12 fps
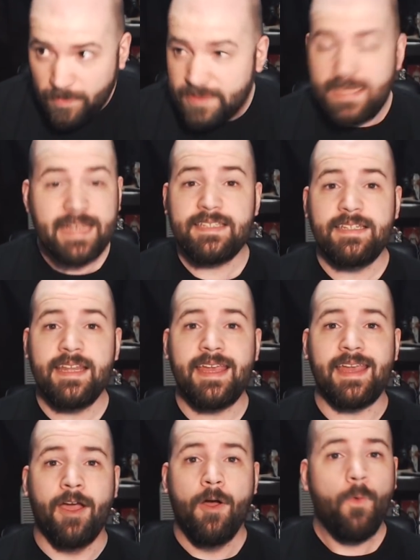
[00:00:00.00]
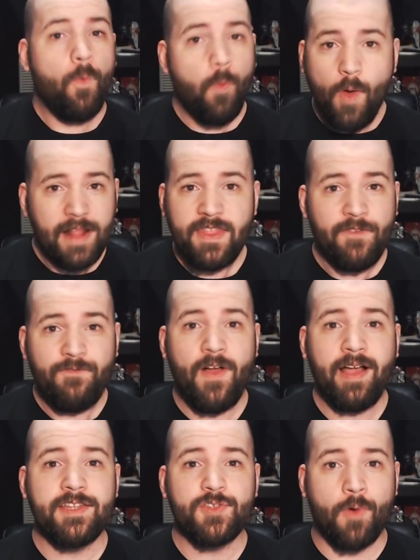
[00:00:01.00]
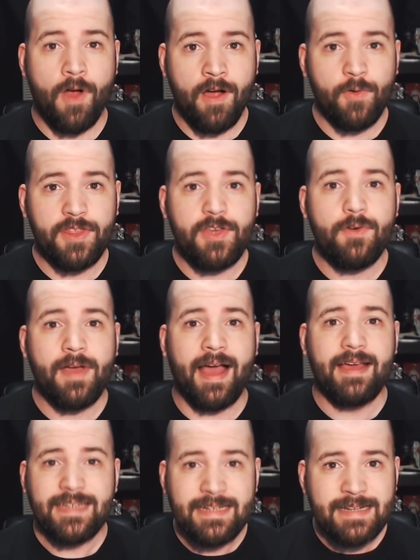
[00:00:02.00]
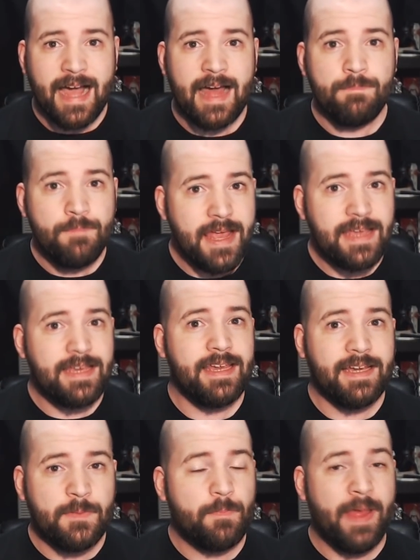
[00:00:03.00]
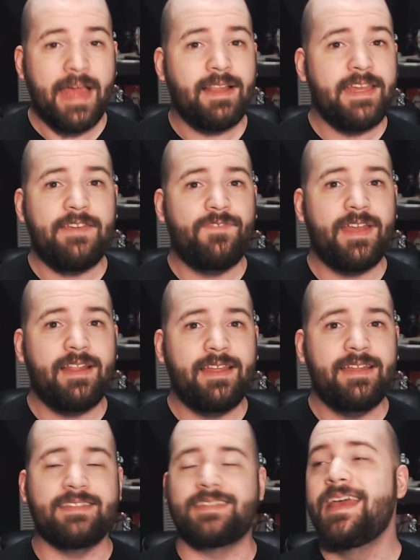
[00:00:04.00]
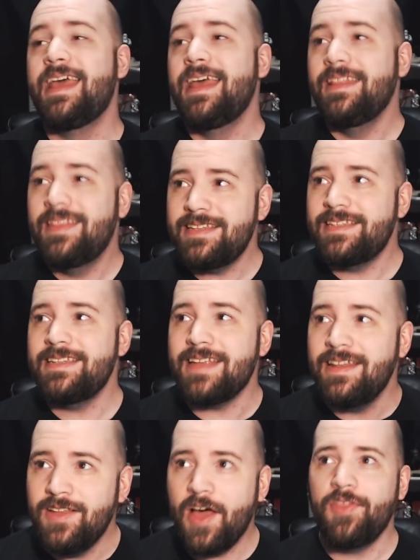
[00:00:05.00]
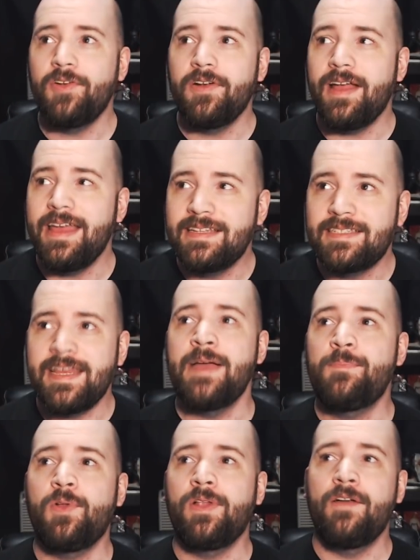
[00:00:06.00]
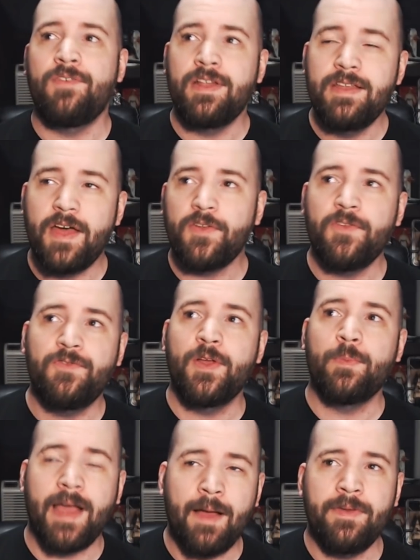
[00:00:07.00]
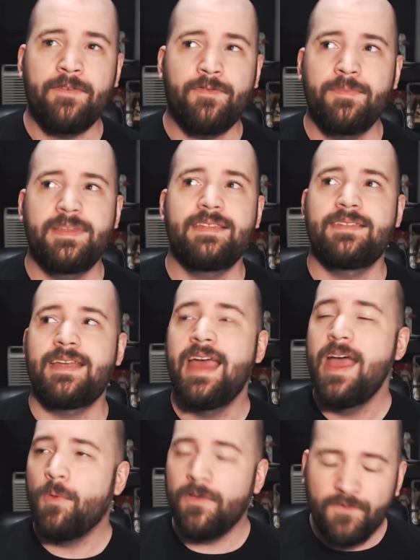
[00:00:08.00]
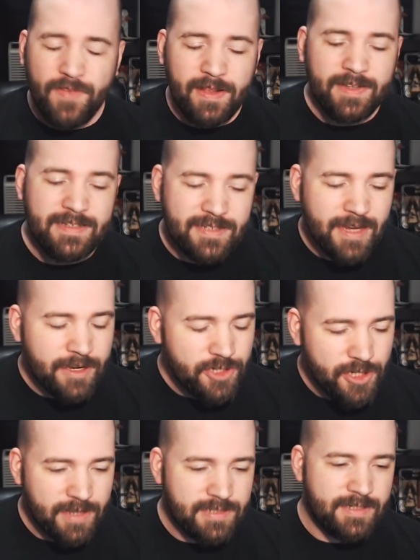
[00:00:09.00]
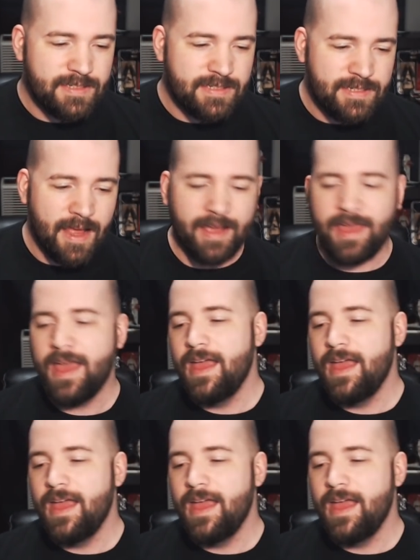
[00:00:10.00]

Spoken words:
Disney! What the fuck is wrong with you guys in not making compelling villains? This is another example of another film coming from Disney where villains just suck.